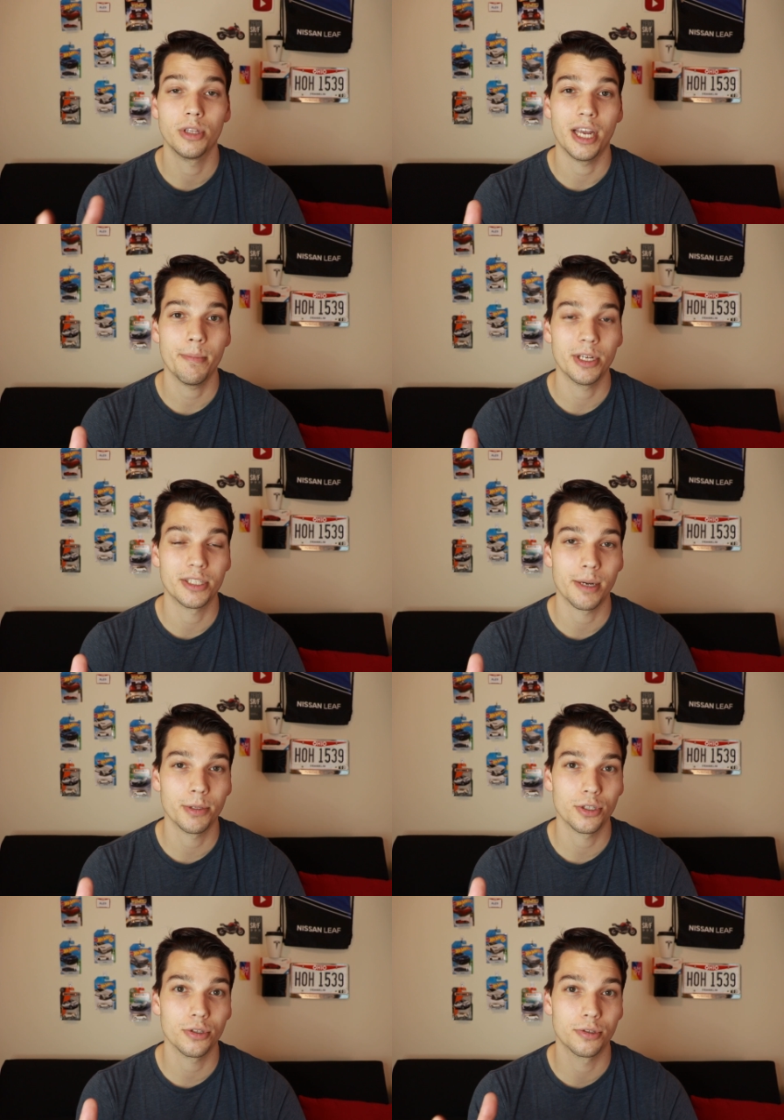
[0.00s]
When the ambient
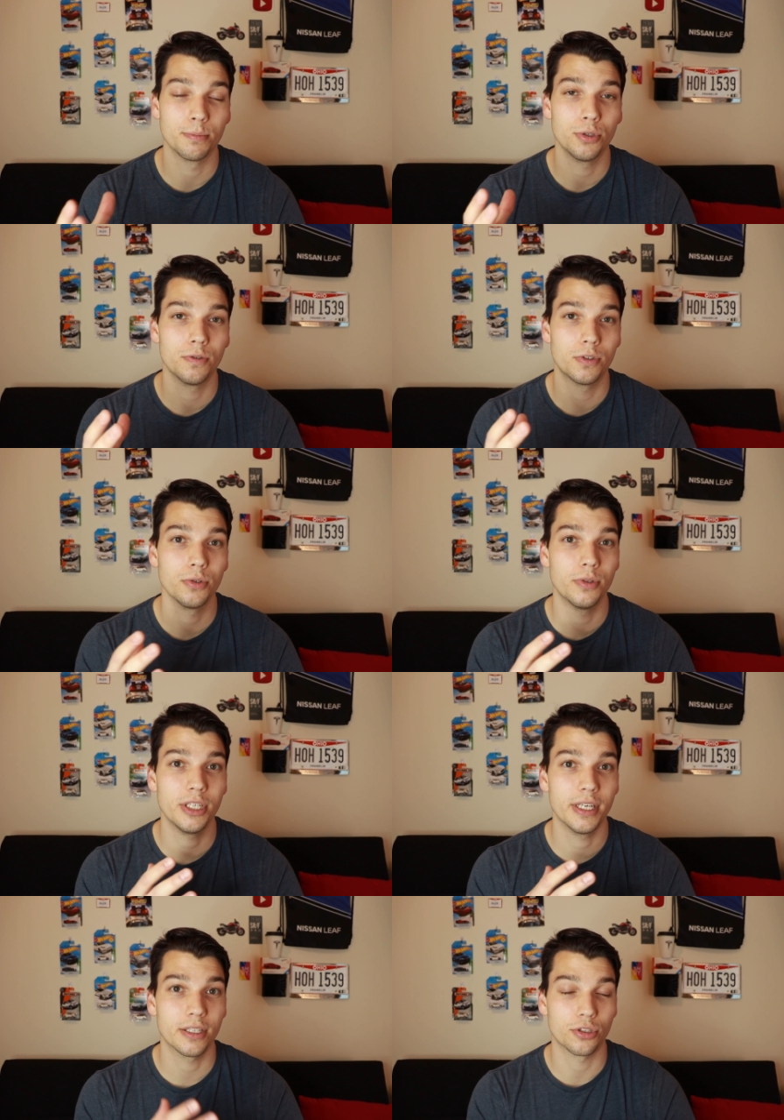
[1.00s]
temperatures move to
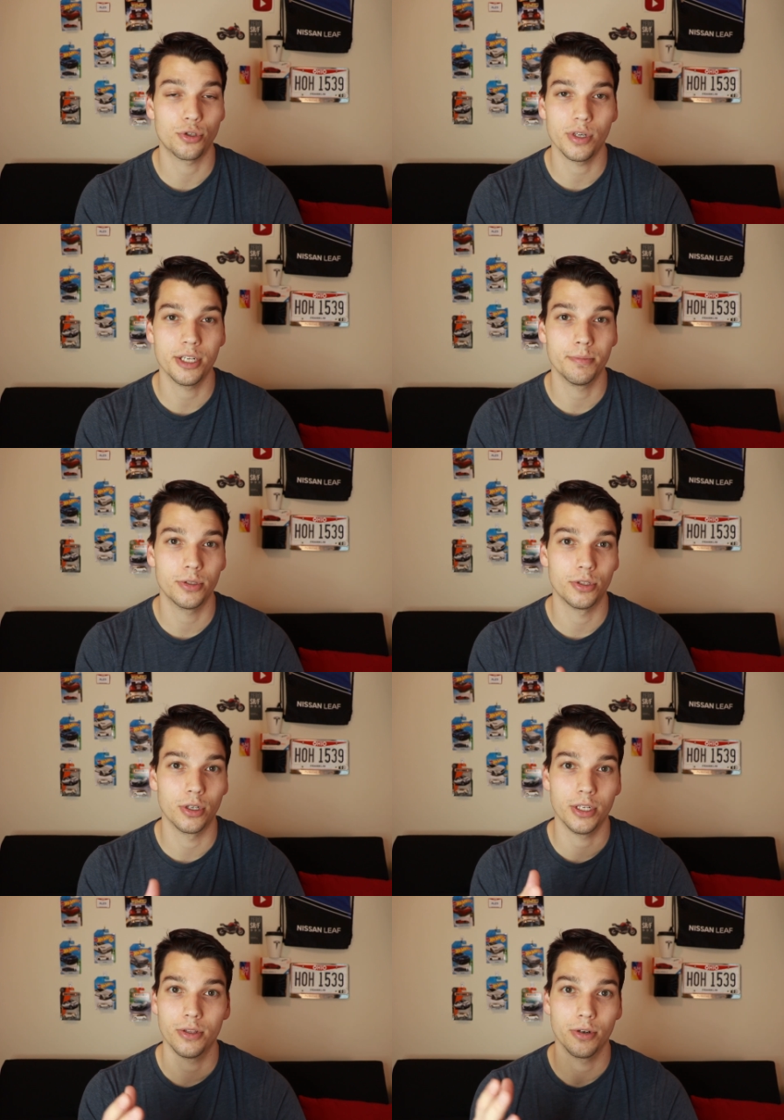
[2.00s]
the extremes,
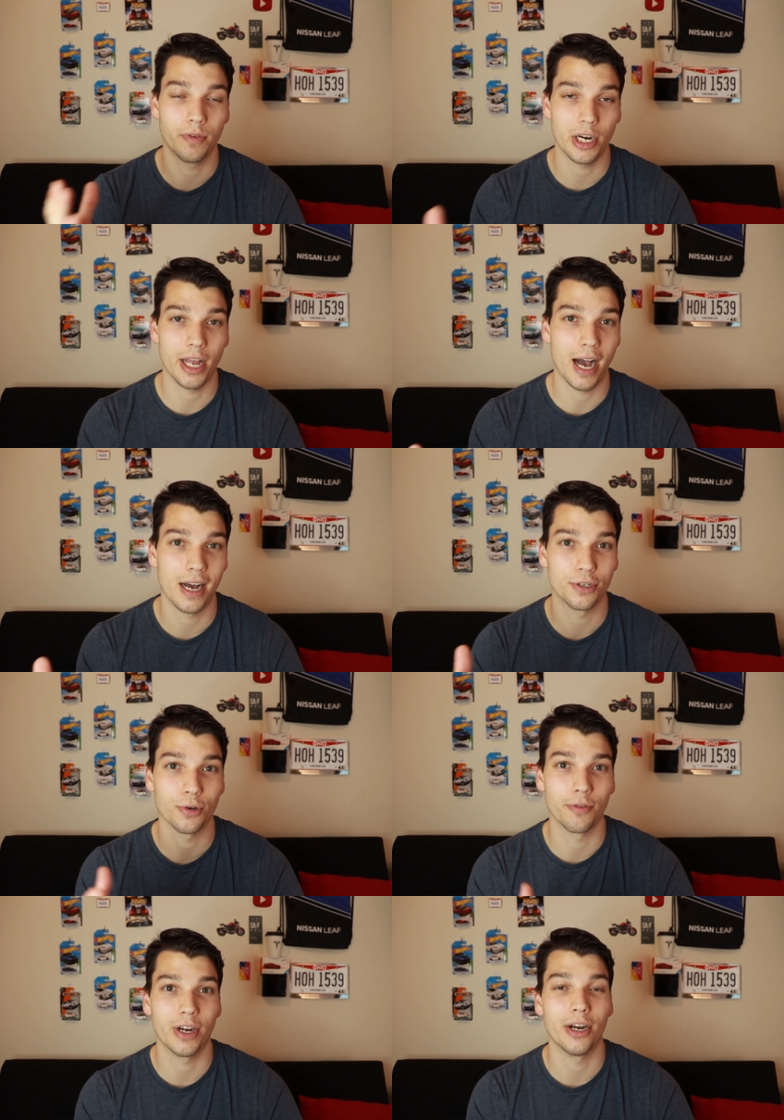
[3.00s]
either very hot
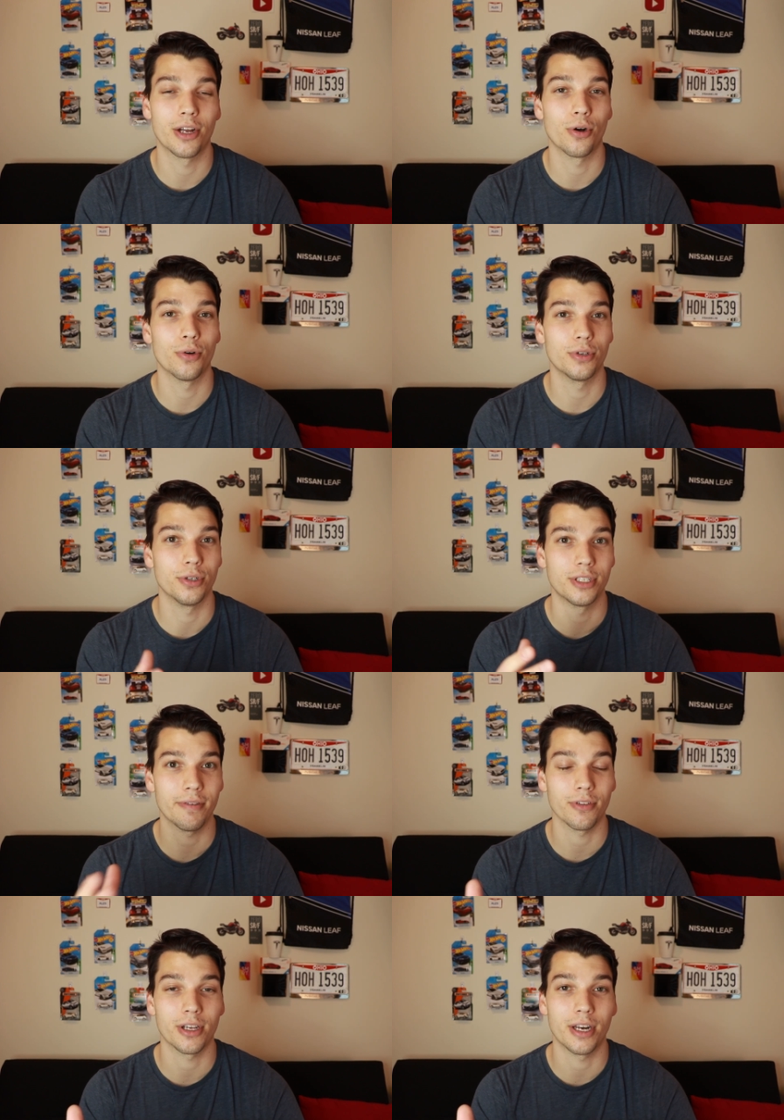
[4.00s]
or very cold, you're
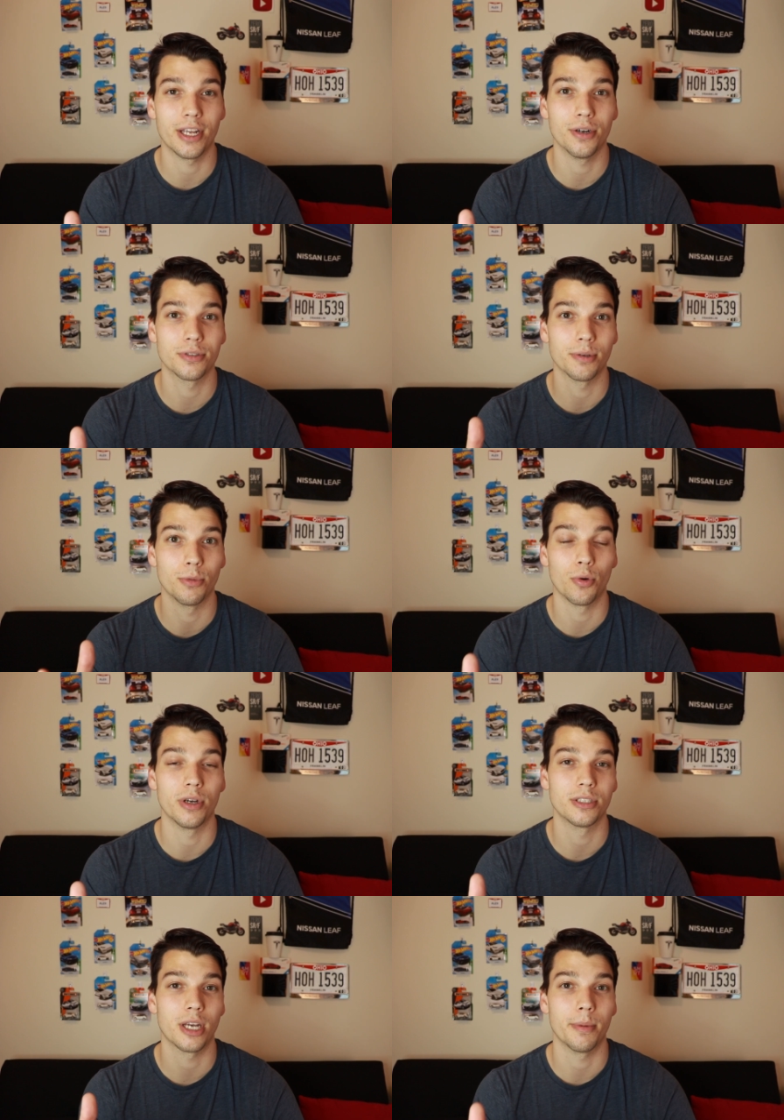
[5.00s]
definitely going to hear some
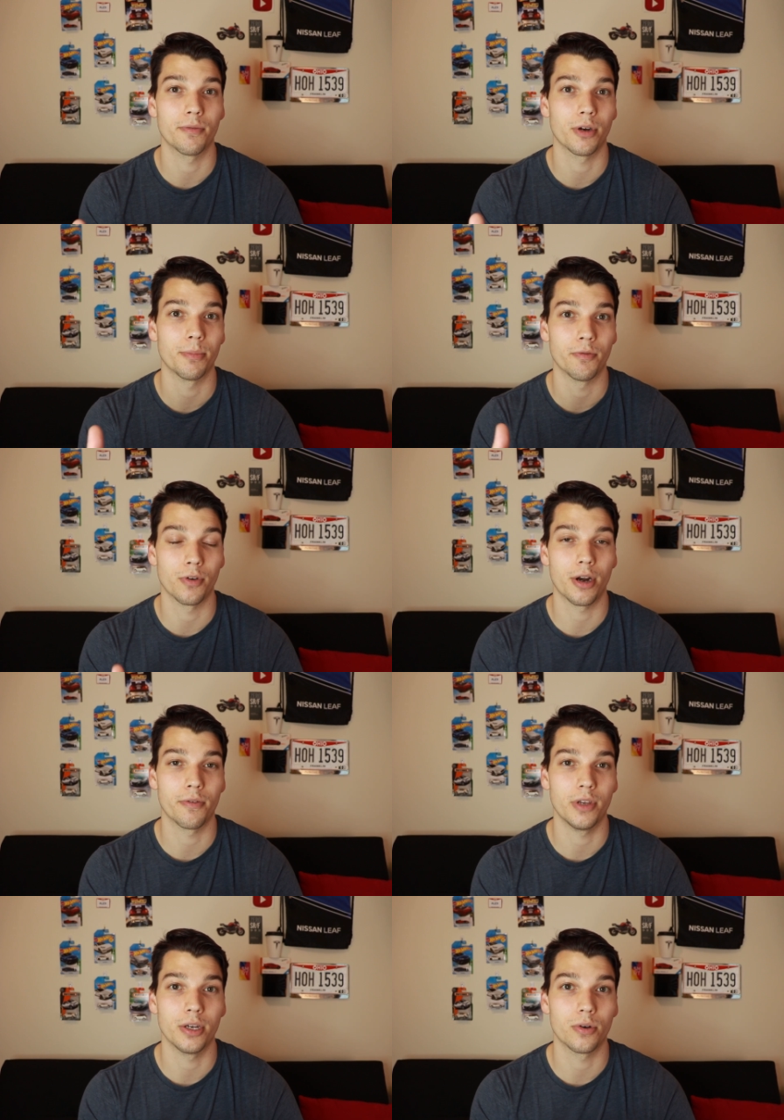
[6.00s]
noise coming from the front of
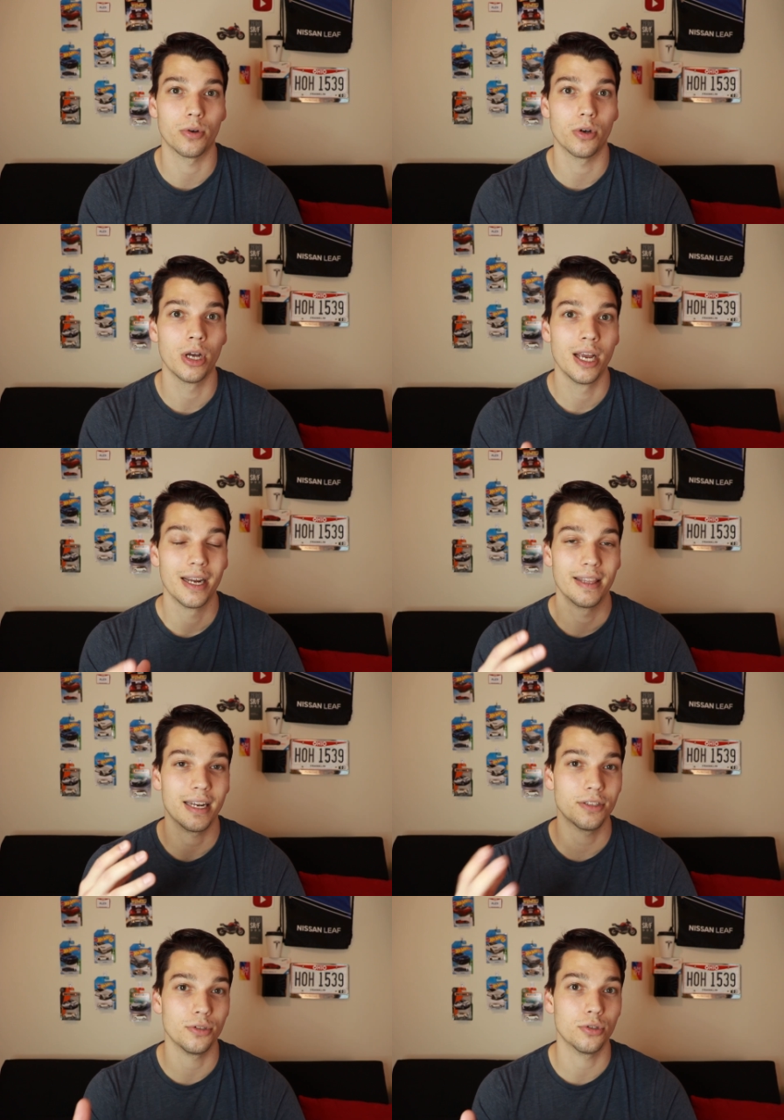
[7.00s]
the vehicle, and
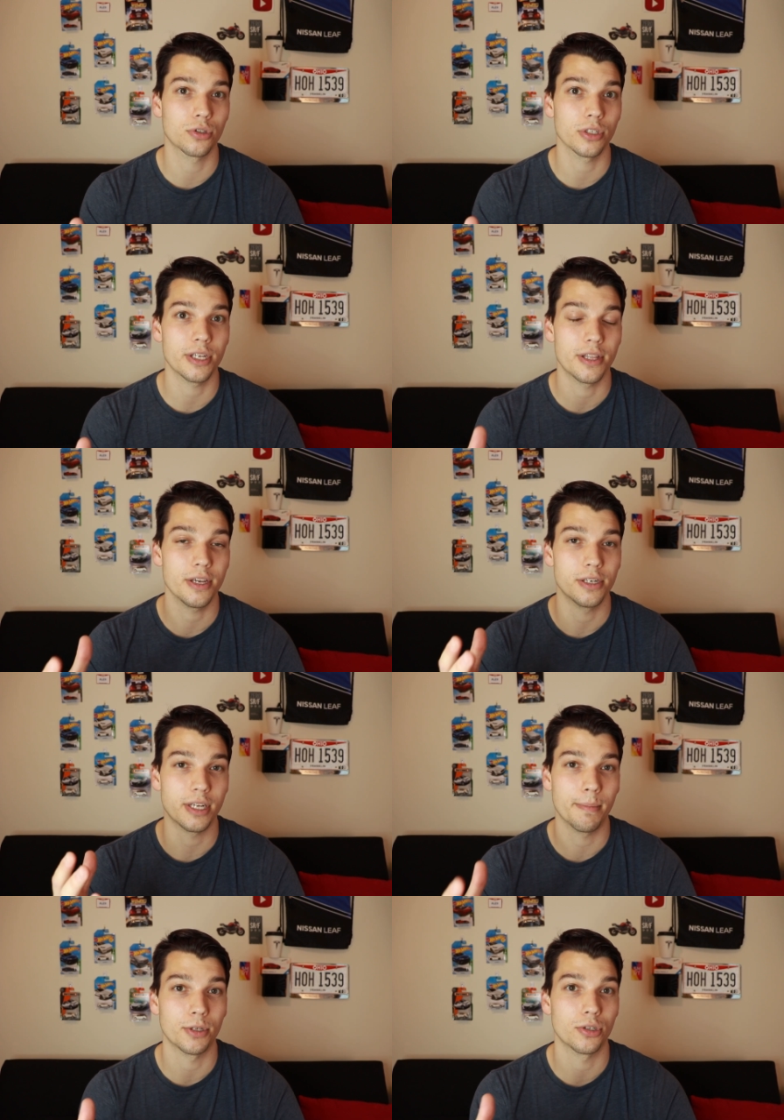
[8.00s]
that is usually the
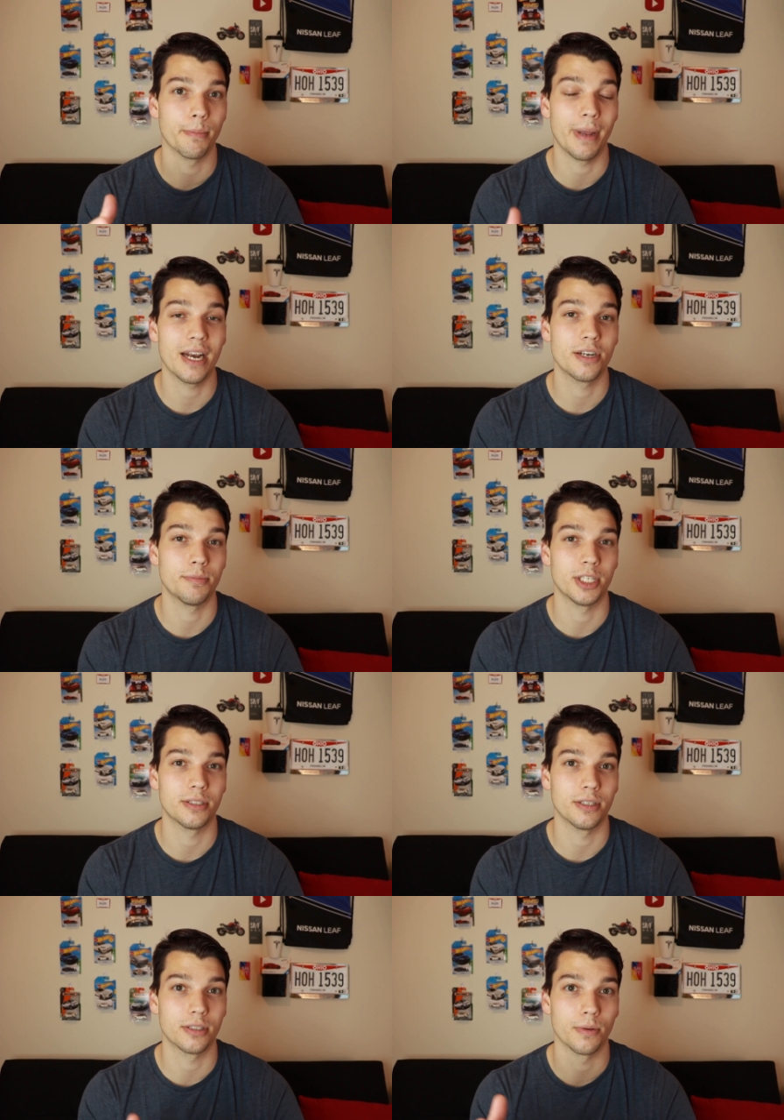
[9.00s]
temperature management
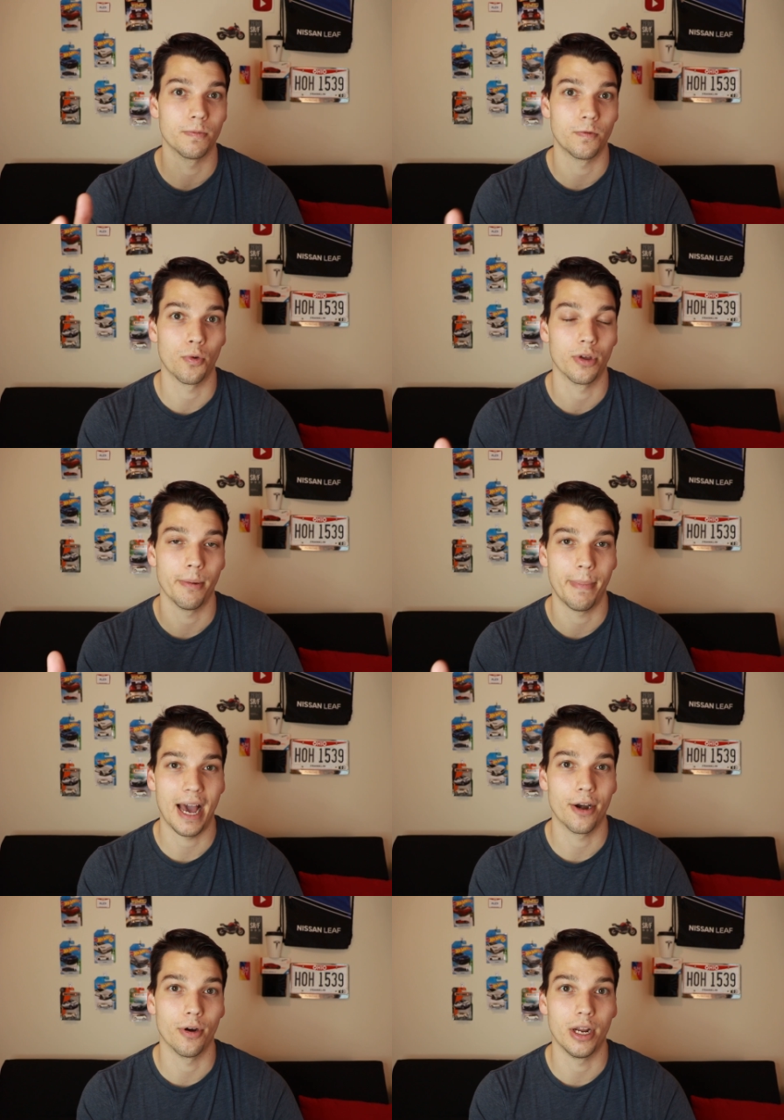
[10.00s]
system for the
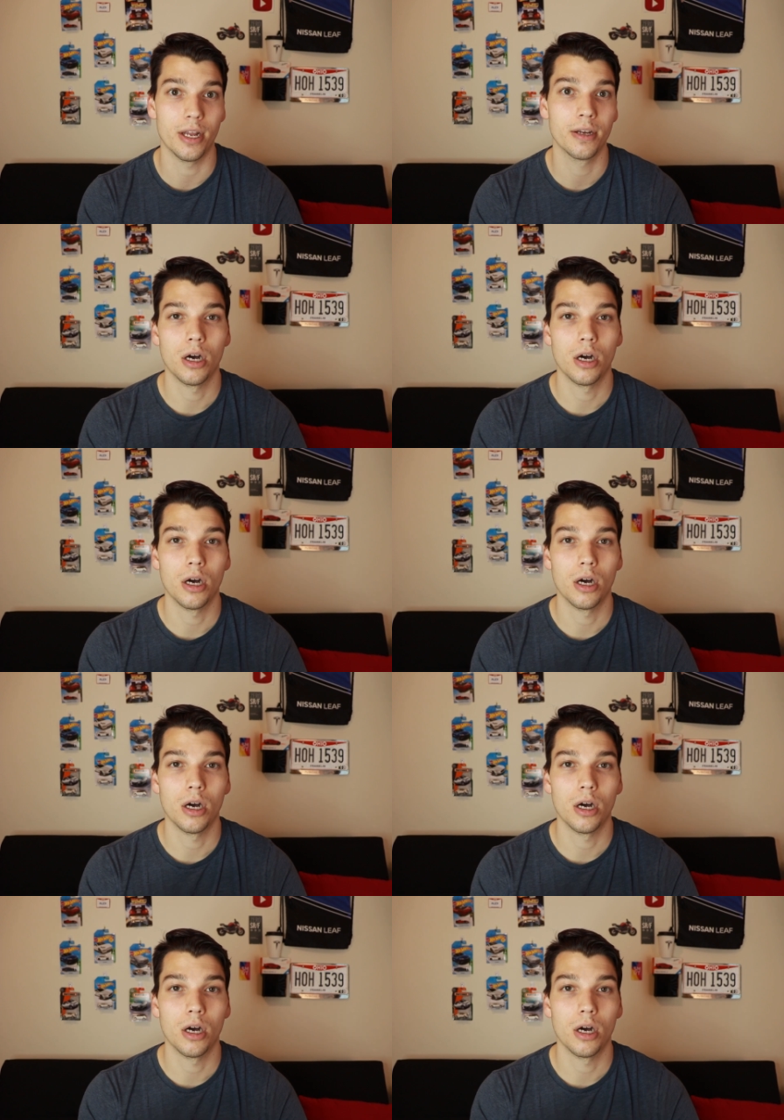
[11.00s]
battery.